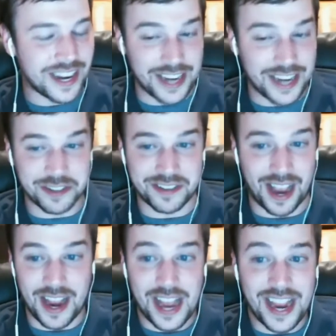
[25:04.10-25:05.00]
I
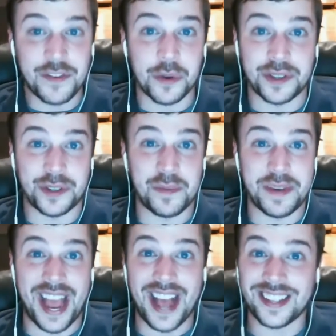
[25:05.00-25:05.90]
have to assume
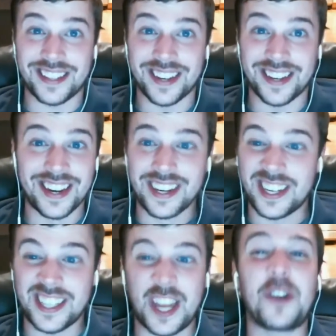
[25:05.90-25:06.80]
yes,
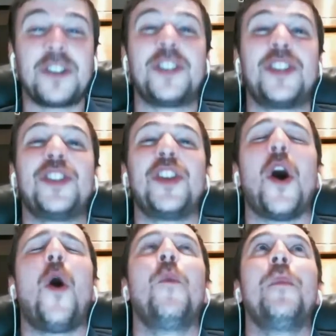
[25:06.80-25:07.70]
because there's
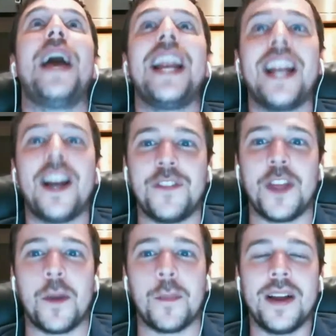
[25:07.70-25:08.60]
so many of them.